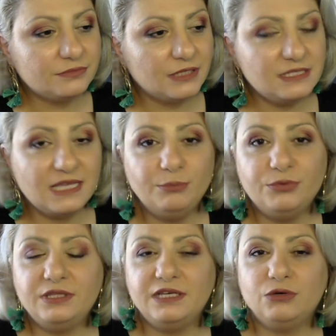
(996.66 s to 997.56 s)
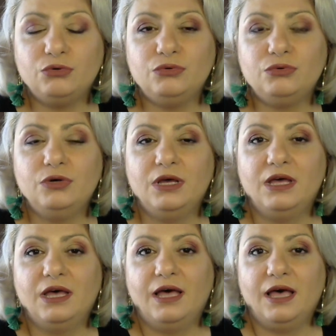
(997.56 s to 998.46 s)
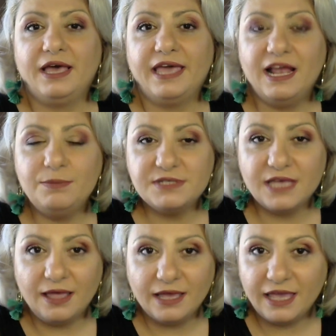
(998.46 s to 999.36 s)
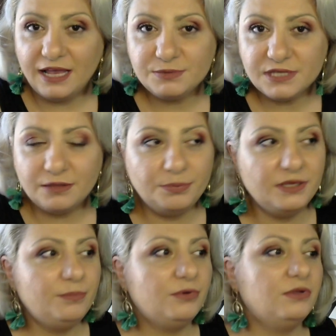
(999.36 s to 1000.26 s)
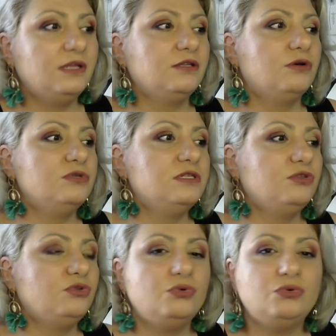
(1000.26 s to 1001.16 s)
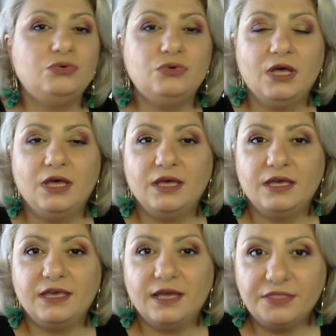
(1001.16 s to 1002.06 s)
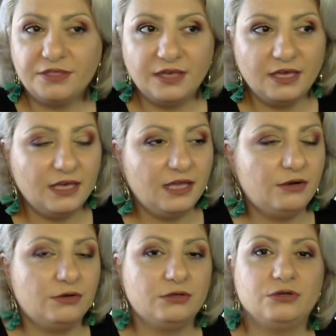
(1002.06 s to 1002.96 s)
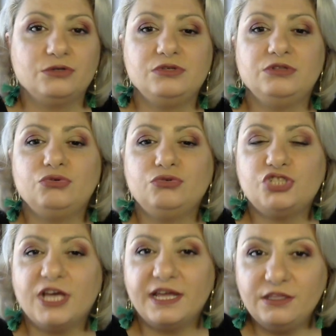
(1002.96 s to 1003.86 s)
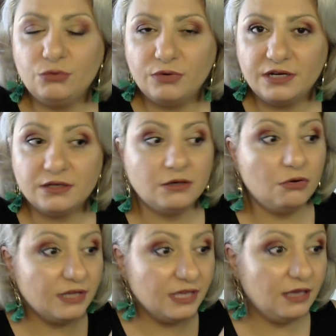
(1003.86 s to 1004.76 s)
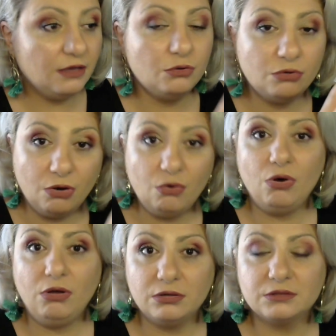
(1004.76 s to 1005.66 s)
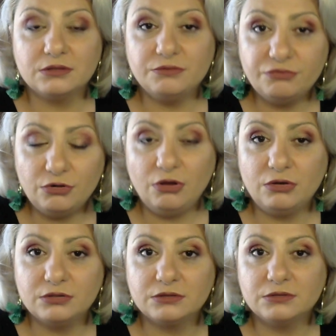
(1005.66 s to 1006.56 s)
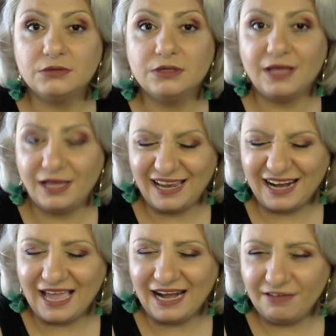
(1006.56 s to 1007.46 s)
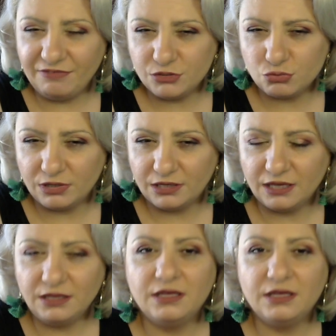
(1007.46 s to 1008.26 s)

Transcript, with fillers: somebody who uh, helps helps other people and goes into healthcare or goes into charity work okay go on full on i, I love this way huh